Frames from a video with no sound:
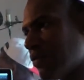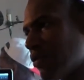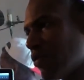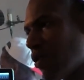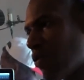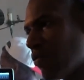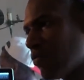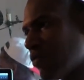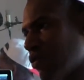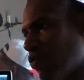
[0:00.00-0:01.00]
you know,
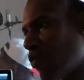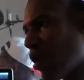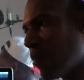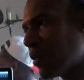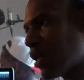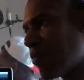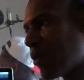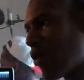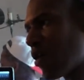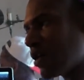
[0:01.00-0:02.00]
new up and
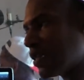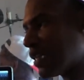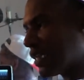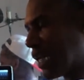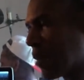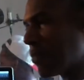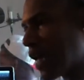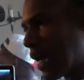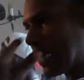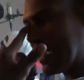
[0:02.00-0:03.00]
coming artists coming
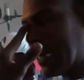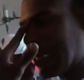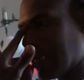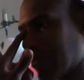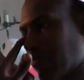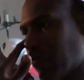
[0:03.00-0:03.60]
out of Texas,